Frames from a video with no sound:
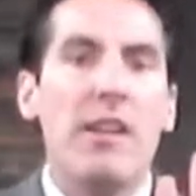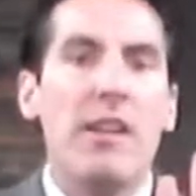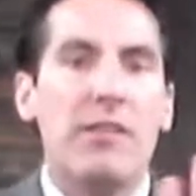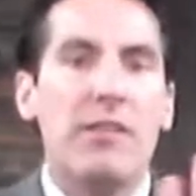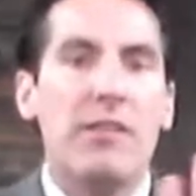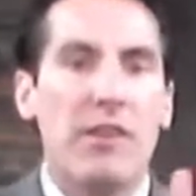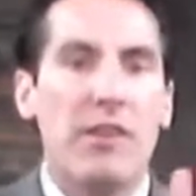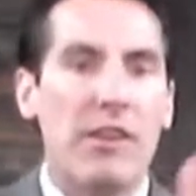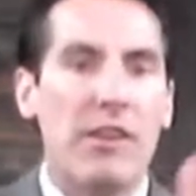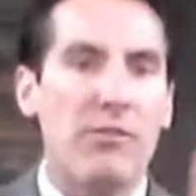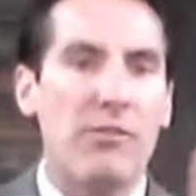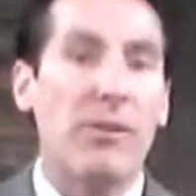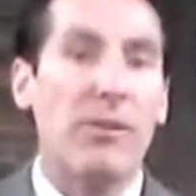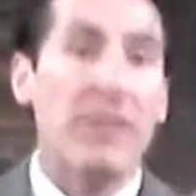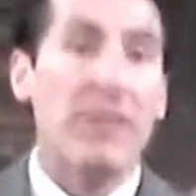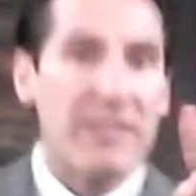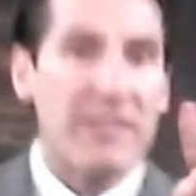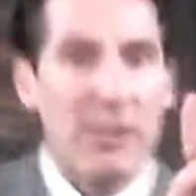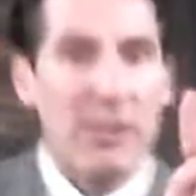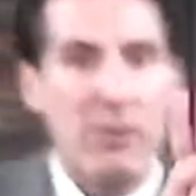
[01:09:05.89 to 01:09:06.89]
You really
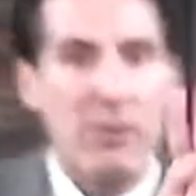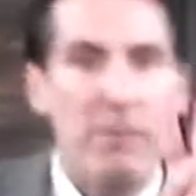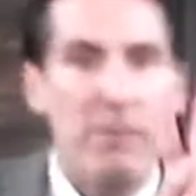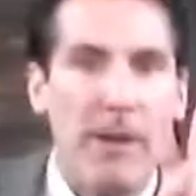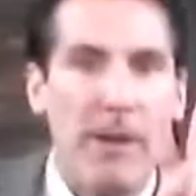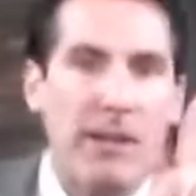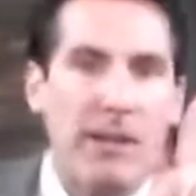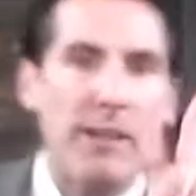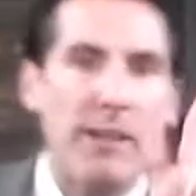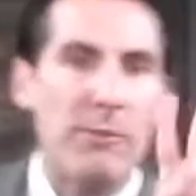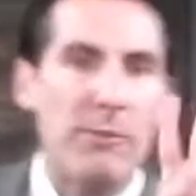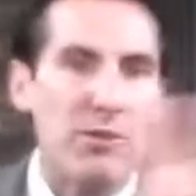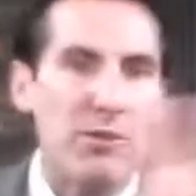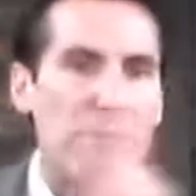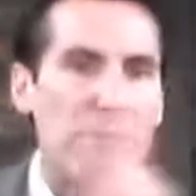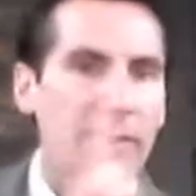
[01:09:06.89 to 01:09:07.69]
start with bucket number two.